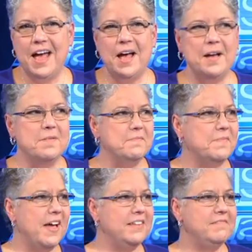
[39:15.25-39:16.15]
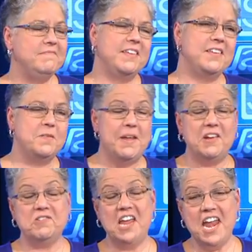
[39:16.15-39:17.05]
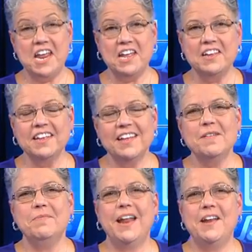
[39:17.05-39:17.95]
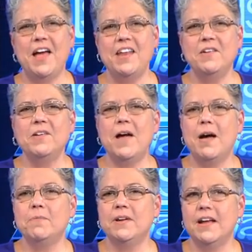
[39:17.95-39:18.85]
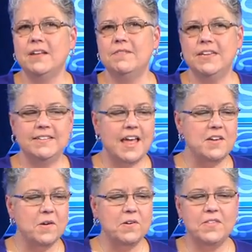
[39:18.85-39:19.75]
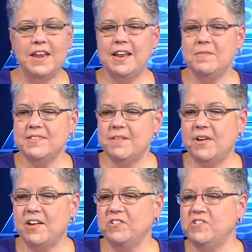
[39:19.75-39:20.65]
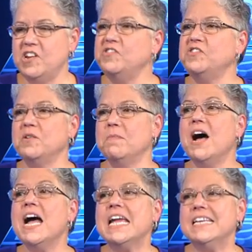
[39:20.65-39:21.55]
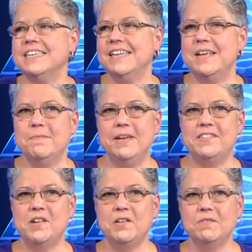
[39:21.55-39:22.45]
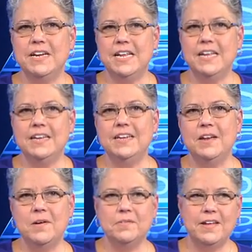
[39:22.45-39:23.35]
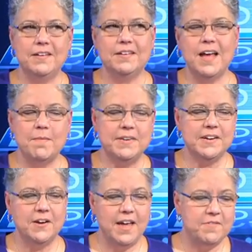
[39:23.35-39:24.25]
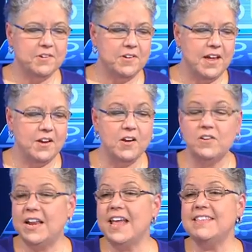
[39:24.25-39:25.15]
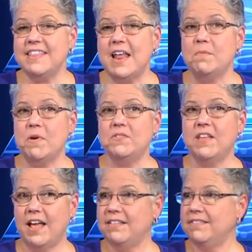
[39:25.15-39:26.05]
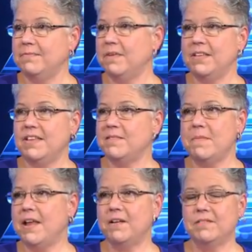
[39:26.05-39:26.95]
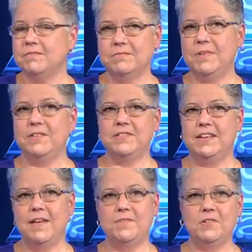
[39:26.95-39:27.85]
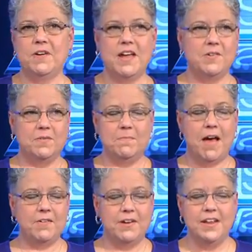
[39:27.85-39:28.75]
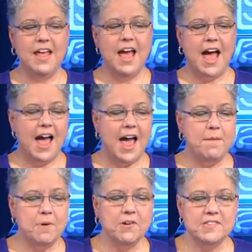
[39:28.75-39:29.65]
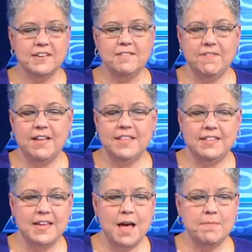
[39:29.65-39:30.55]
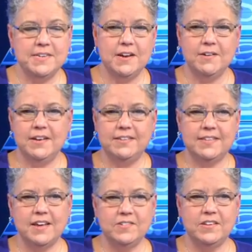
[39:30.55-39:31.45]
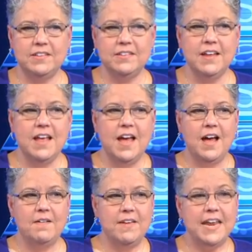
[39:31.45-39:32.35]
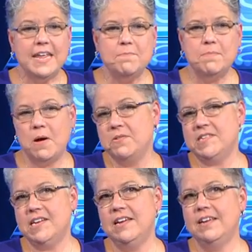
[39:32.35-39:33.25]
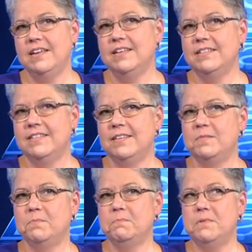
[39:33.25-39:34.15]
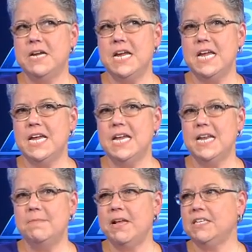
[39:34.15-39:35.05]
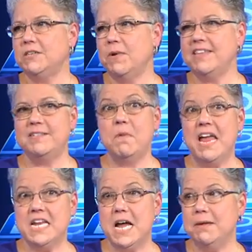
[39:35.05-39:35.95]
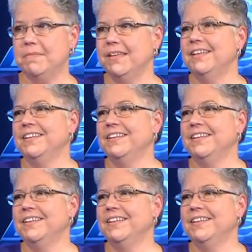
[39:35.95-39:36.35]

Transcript: Um, I, it could be entertaining, but I, I don't know how productive it is. I don't know that anyone's ever actually changed their mind based on reading, you know, commentary after an article. And I'd say that on both sides. It doesn't matter whether it's a left or right or a moderate. I, I personally find that the commentary section of any posting is, is pretty much a waste of my time.